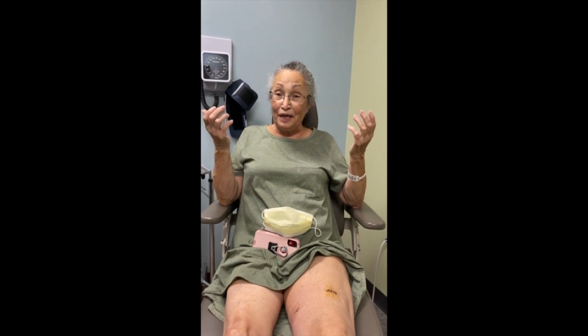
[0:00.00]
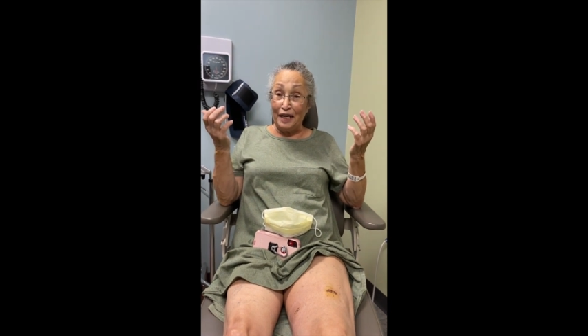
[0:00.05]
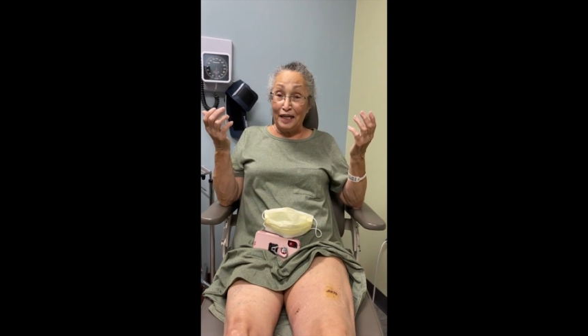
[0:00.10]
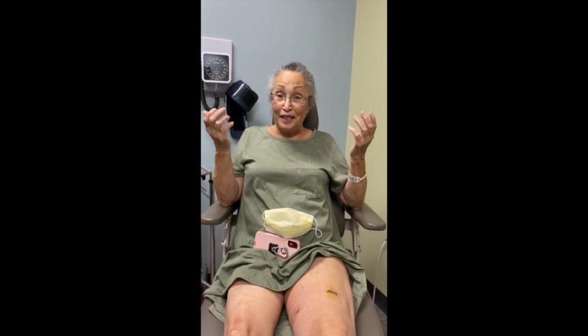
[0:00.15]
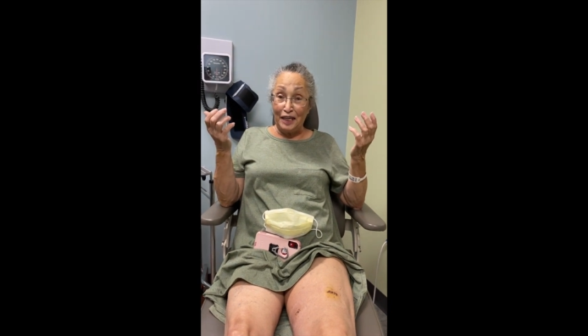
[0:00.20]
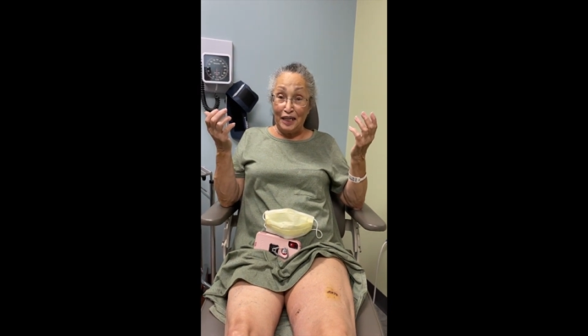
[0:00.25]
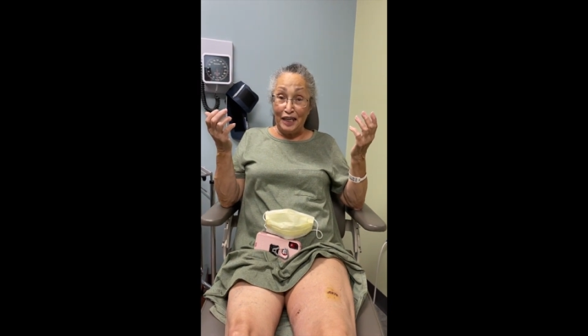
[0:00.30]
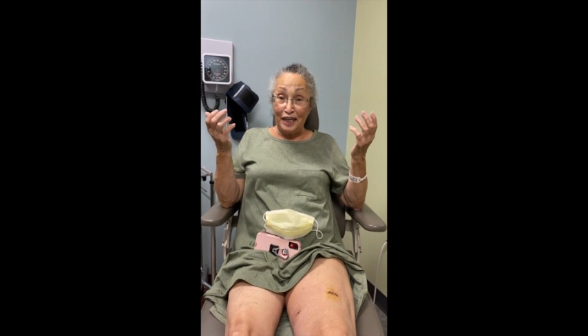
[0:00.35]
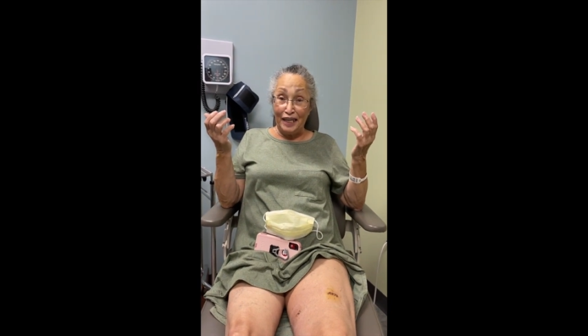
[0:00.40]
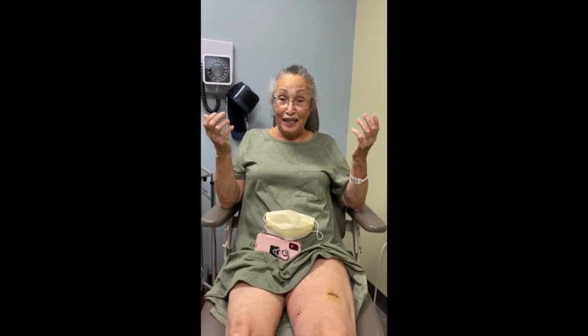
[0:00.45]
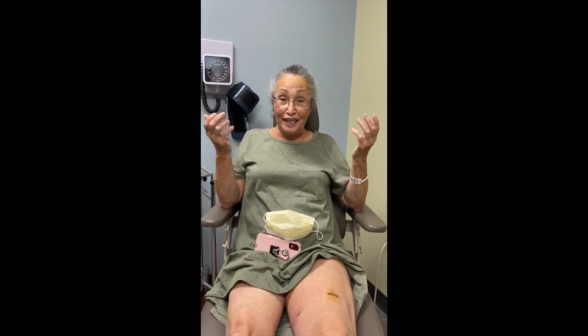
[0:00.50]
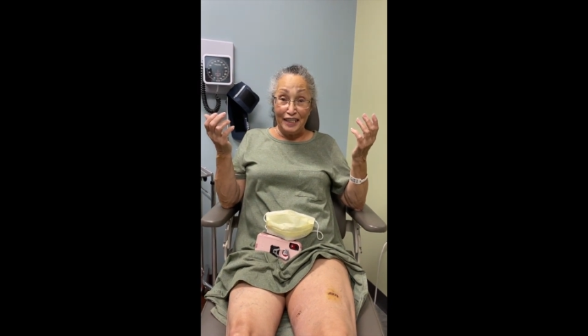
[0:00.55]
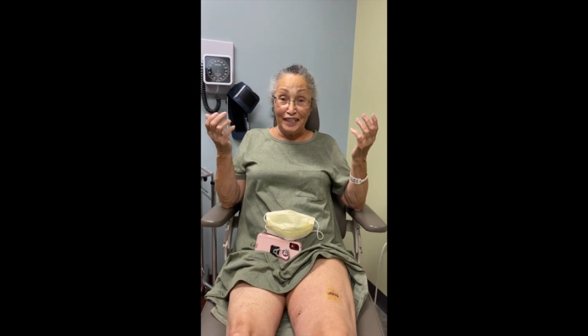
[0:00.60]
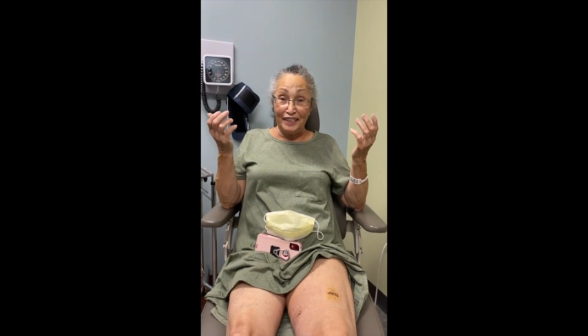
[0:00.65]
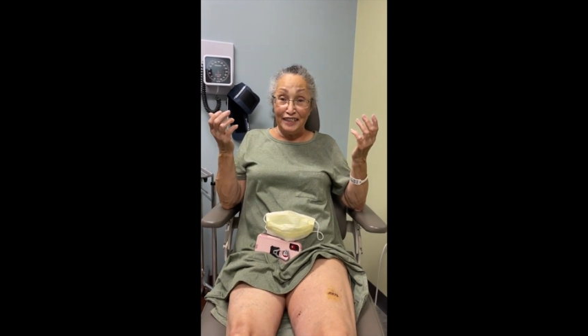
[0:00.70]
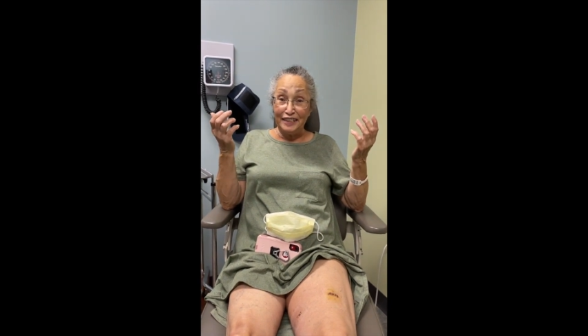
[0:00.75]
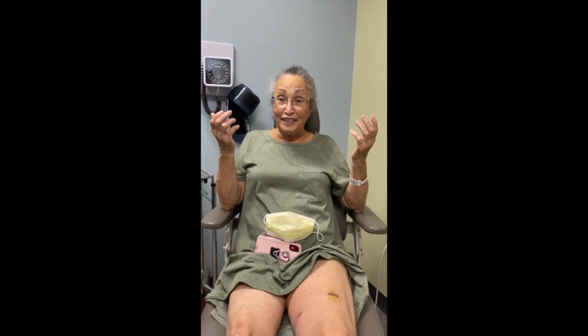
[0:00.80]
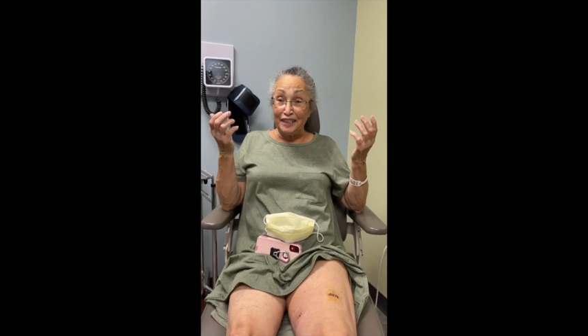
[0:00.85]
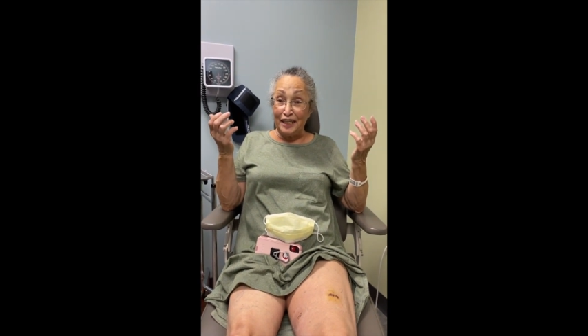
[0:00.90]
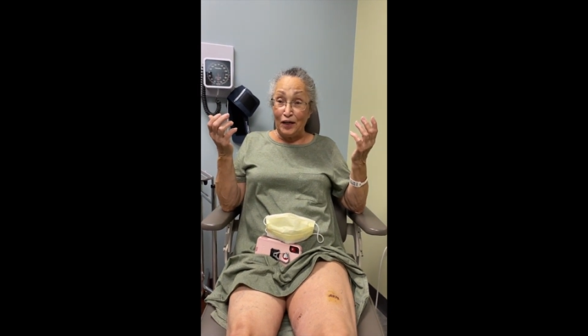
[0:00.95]
leg and
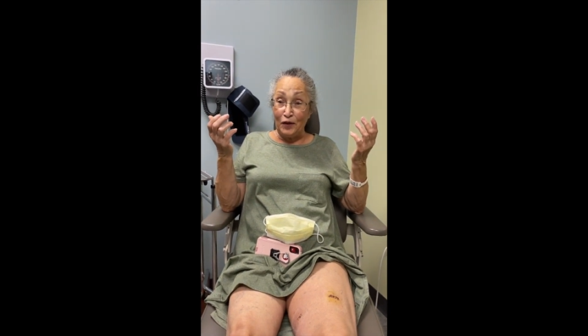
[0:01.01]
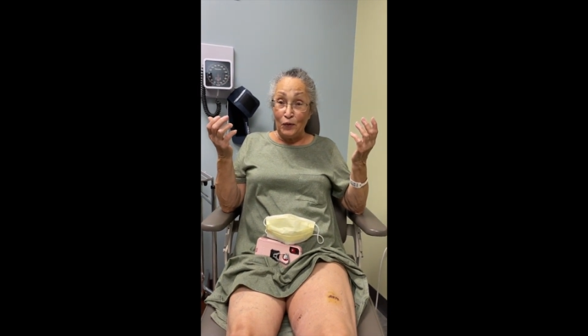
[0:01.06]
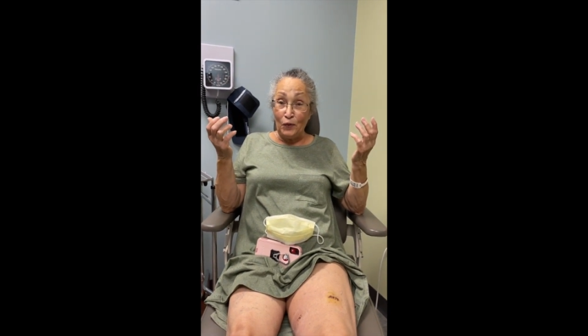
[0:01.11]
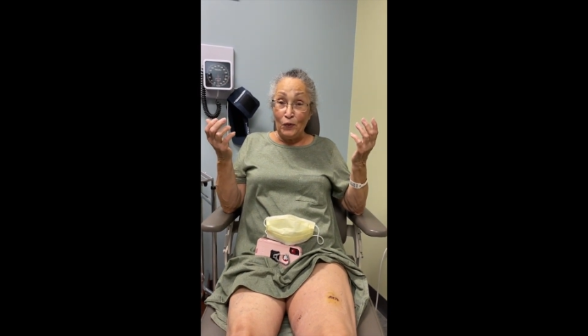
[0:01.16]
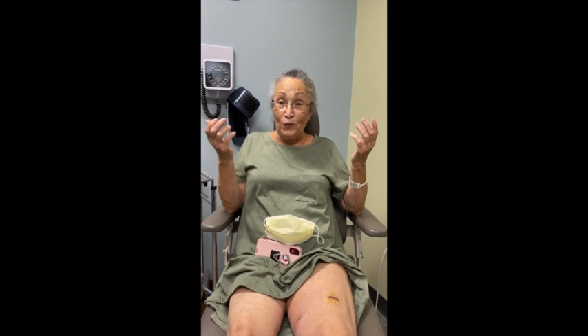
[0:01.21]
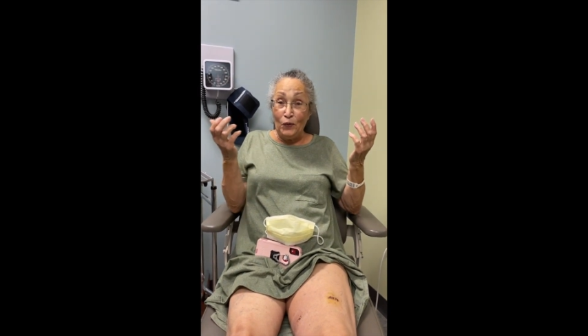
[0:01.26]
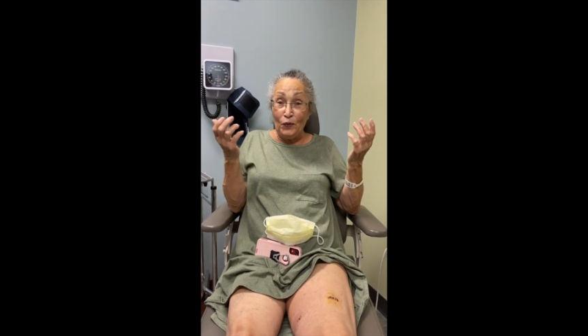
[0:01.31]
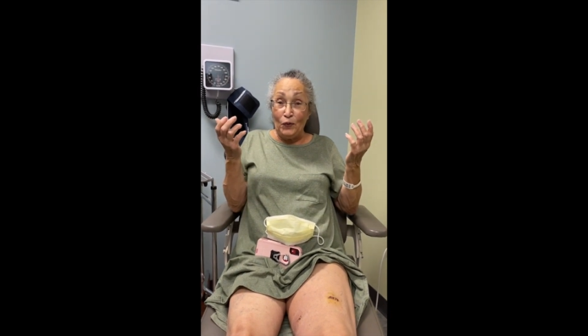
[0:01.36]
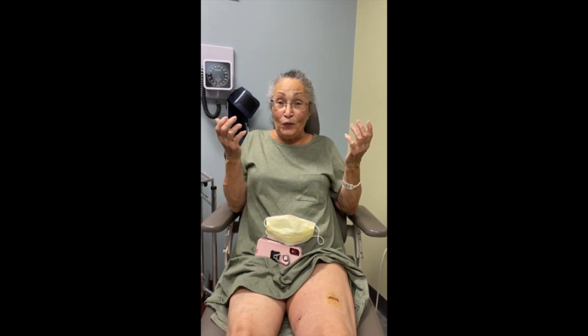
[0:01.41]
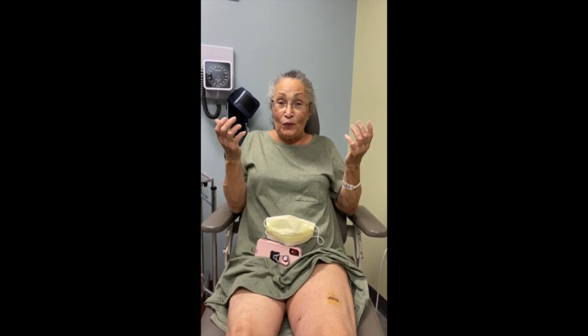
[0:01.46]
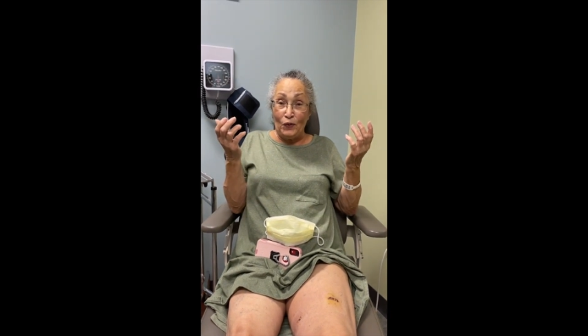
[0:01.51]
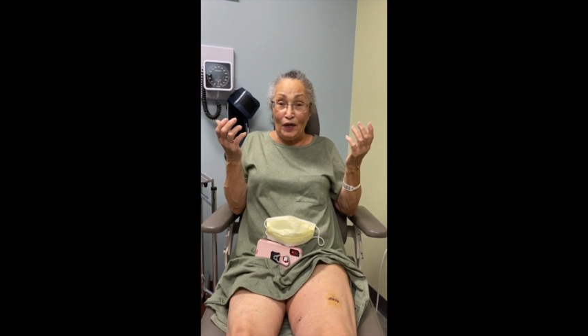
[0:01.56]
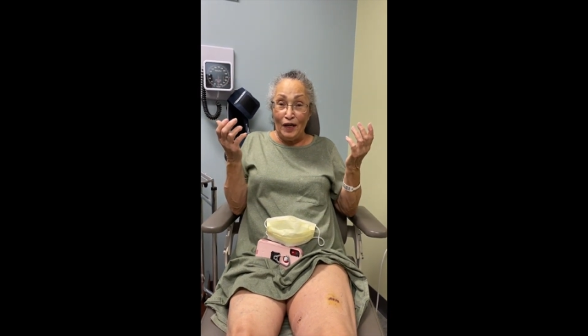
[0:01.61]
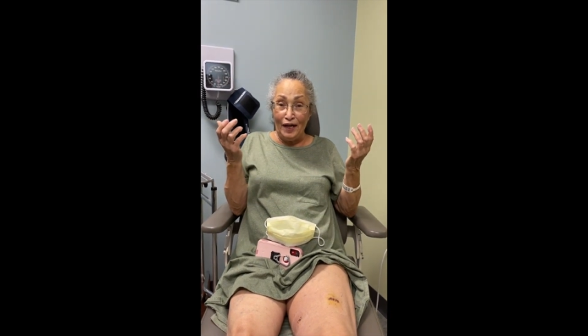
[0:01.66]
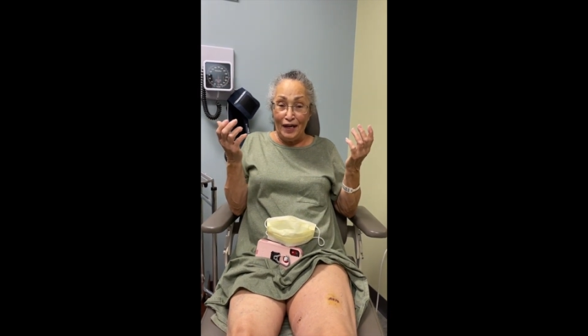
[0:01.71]
say, oh,